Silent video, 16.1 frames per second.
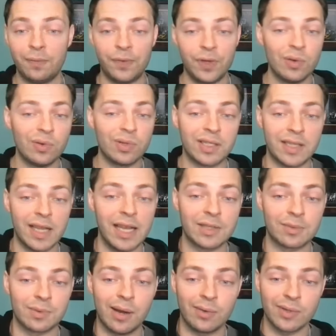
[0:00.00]
few
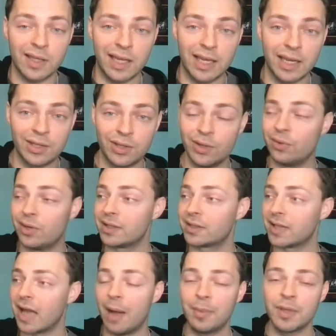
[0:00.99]
stints where I was like, dude, is
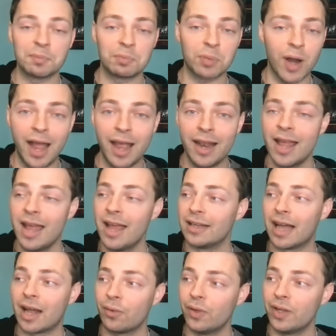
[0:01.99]
Thomas Bryant,
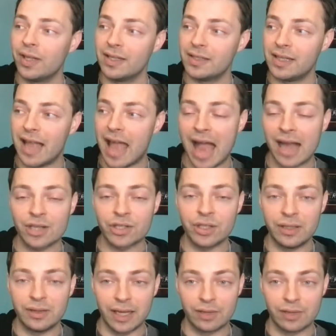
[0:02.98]
not only is he
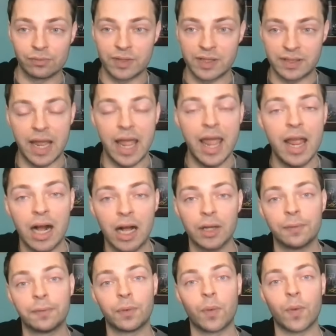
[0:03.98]
actually like staying on
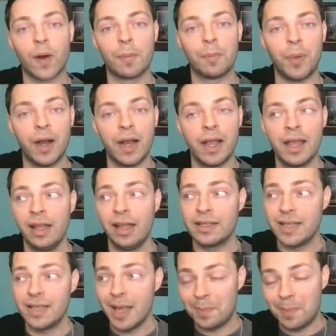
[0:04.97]
the floor, but is he a